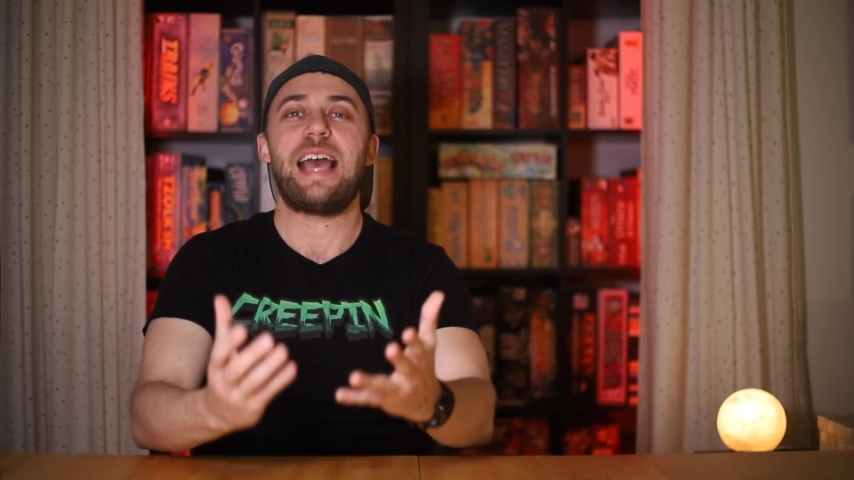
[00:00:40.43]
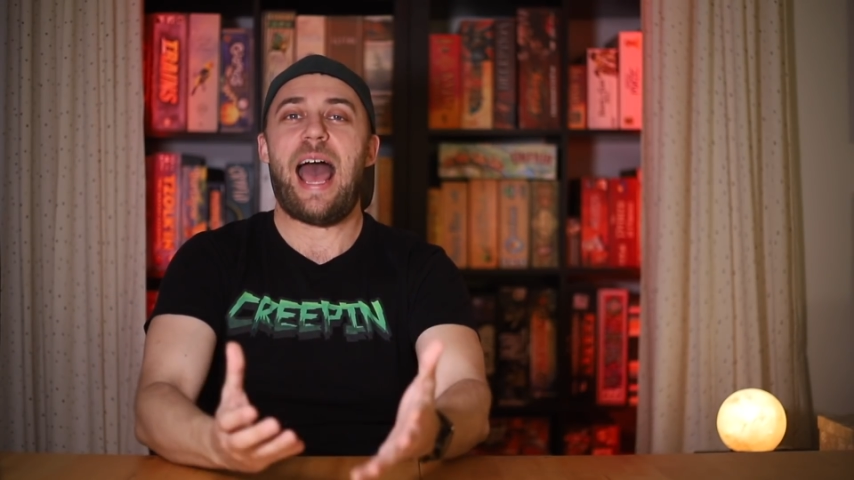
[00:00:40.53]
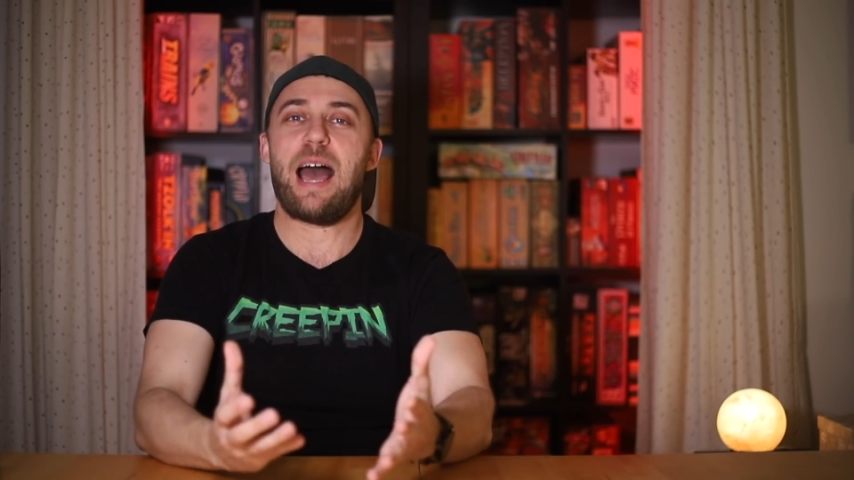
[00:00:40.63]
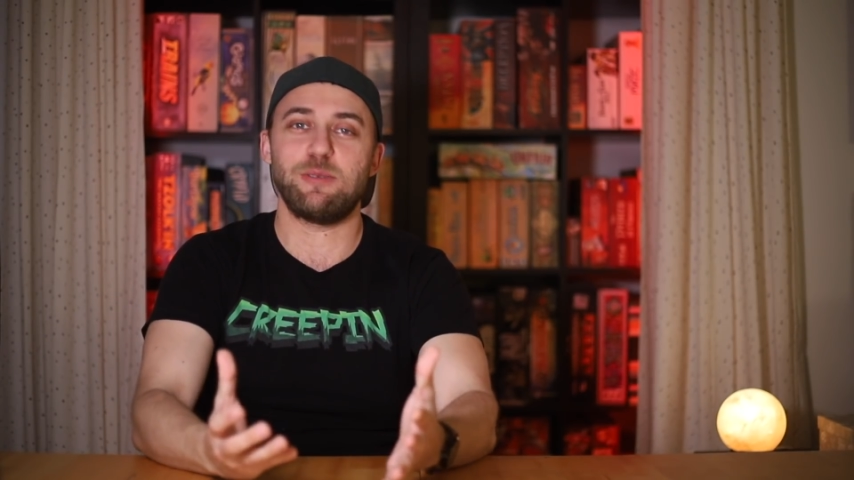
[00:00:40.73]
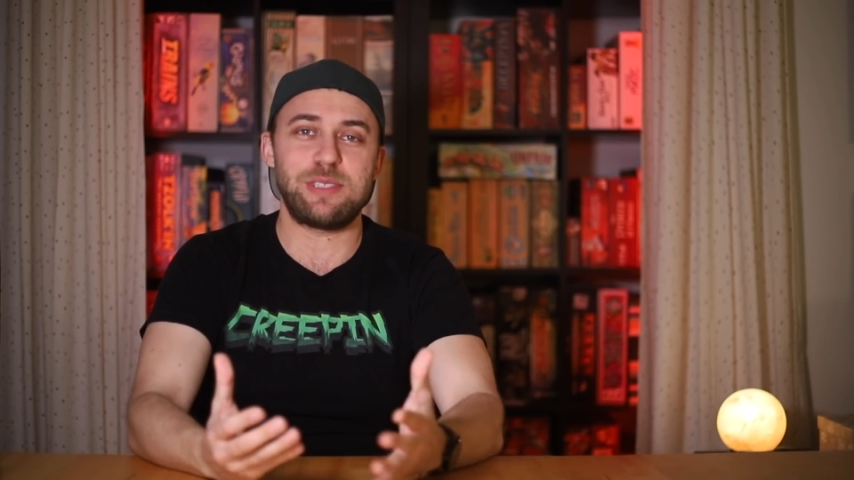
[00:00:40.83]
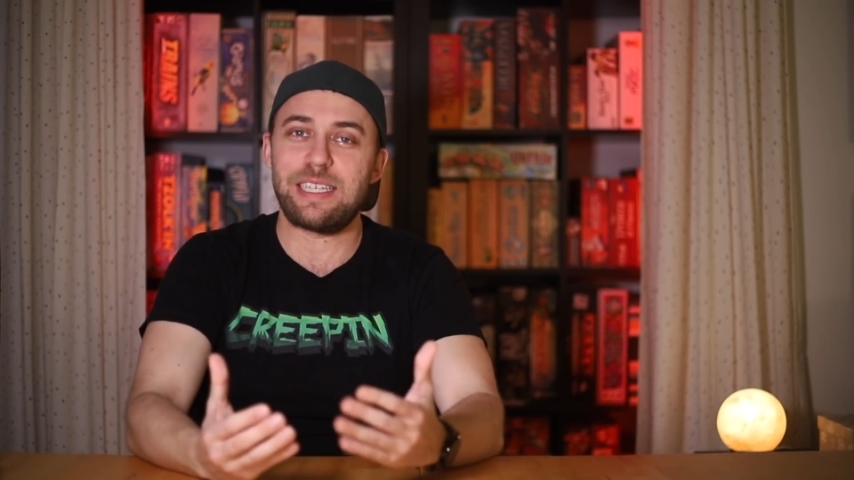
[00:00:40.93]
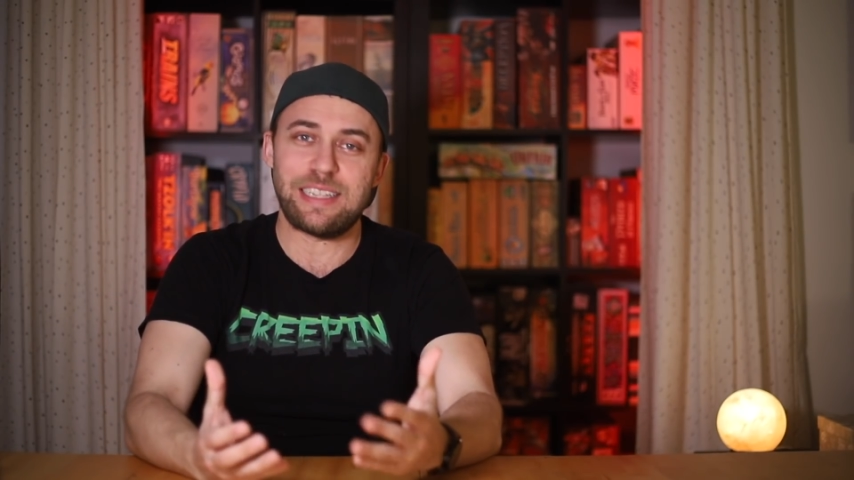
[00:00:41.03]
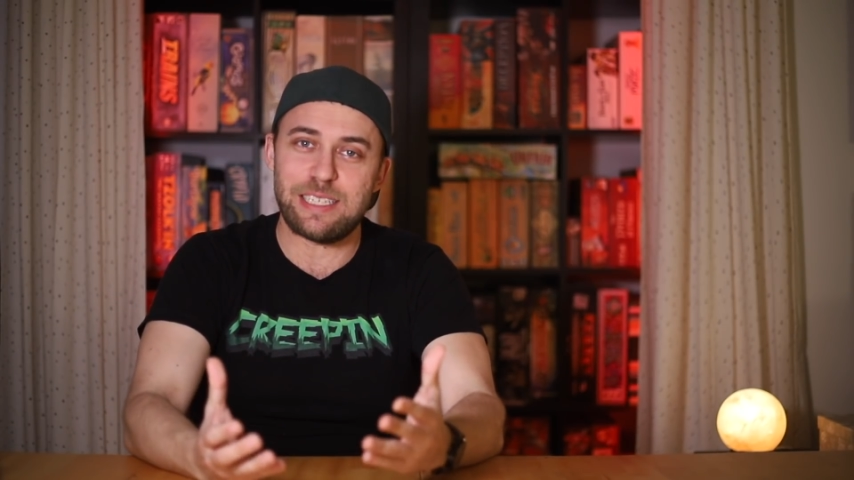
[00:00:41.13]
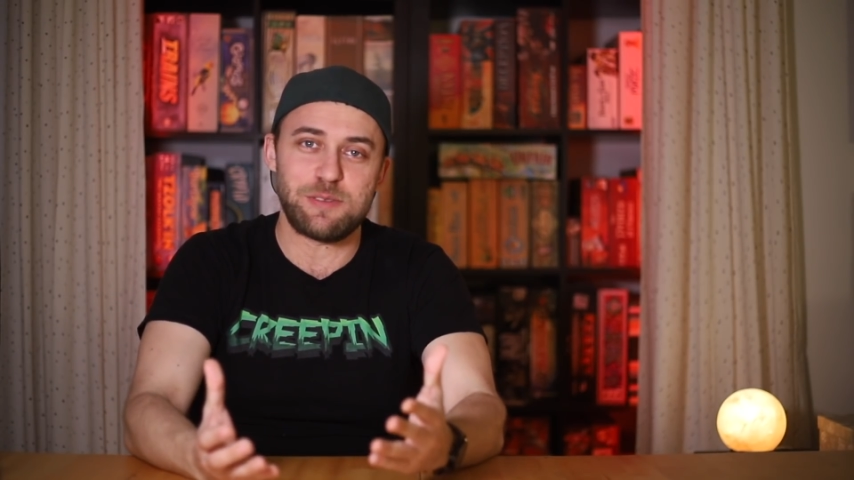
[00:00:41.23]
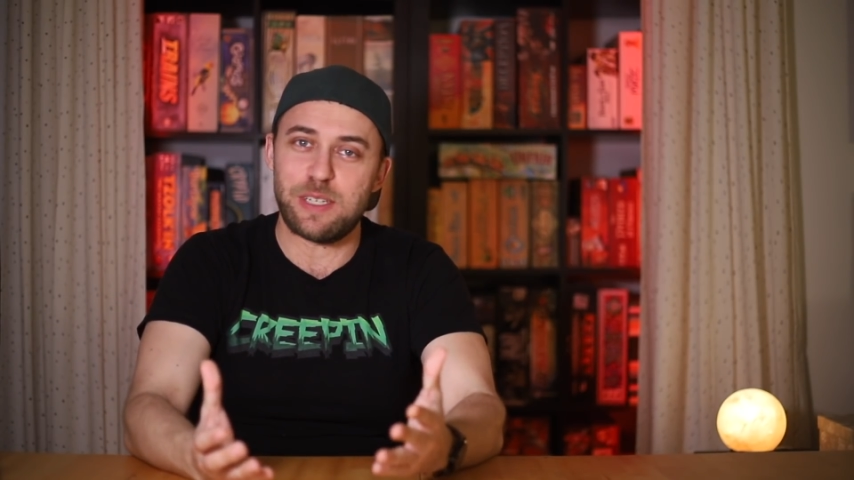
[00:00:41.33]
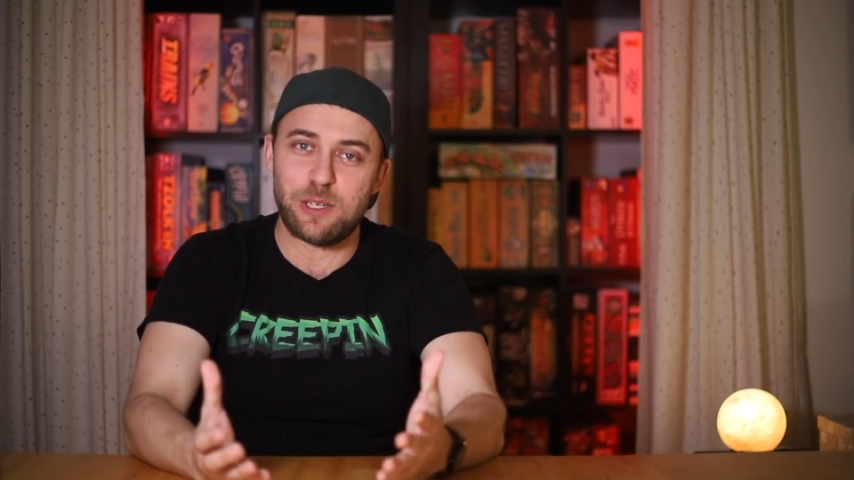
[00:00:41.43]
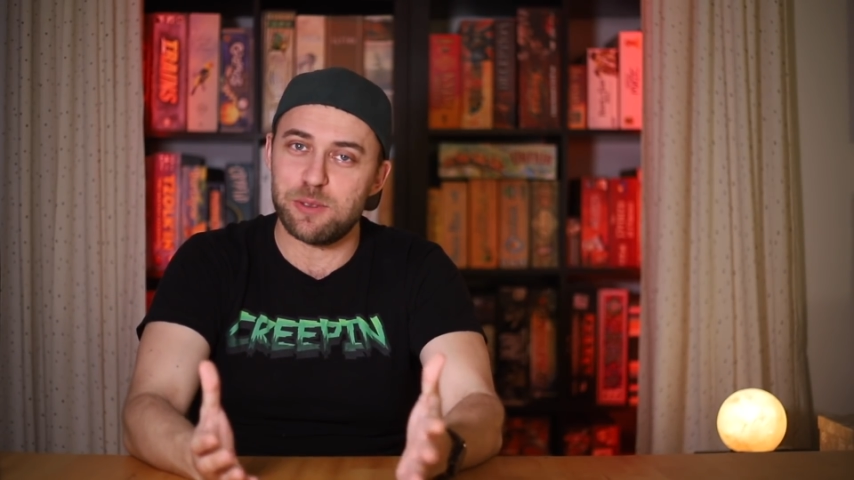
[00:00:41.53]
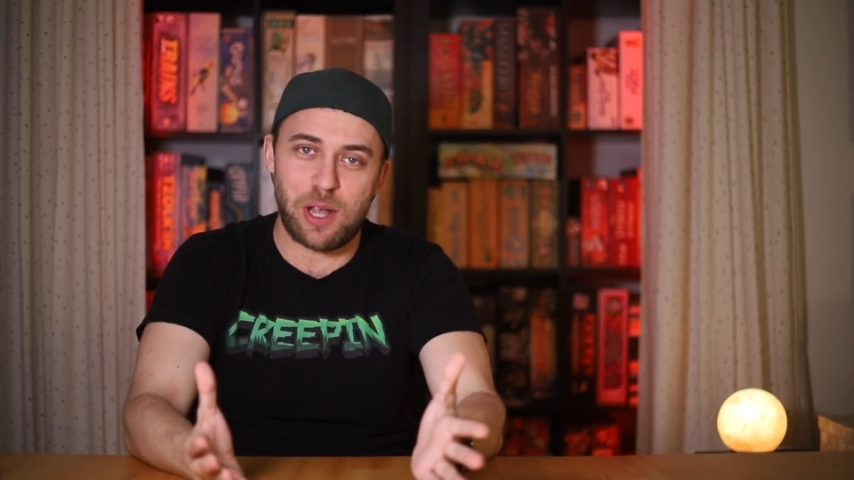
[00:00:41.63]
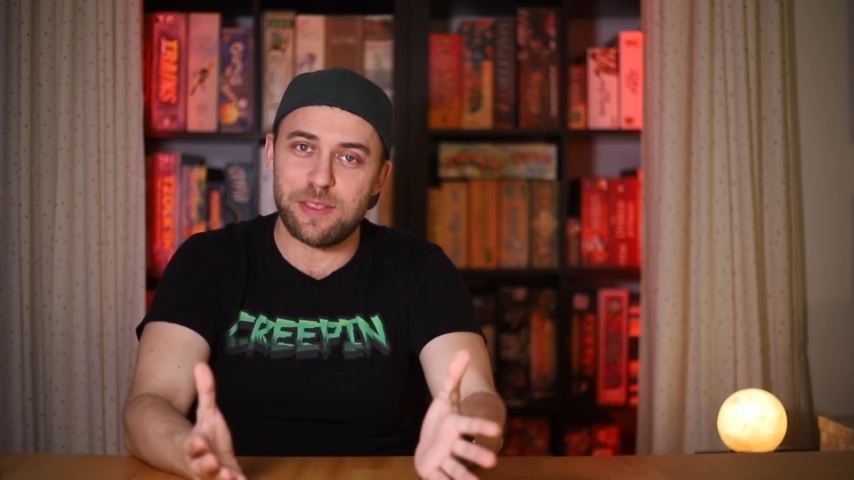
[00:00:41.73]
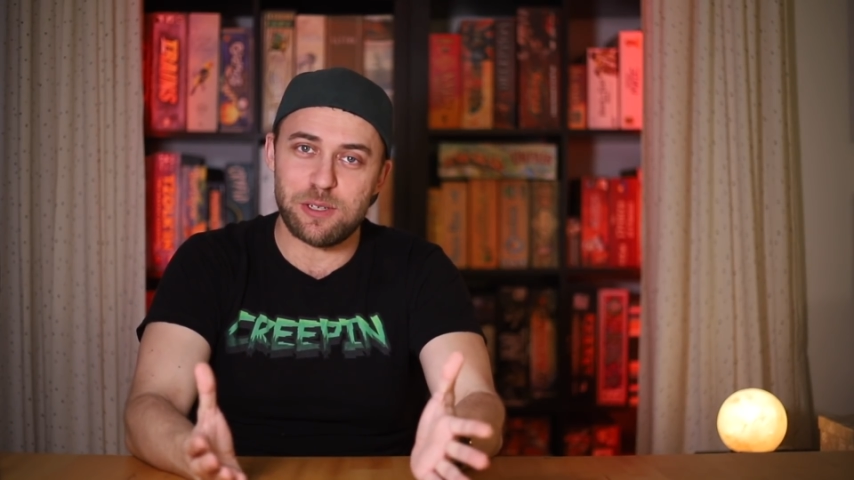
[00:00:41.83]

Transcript: housing these videos on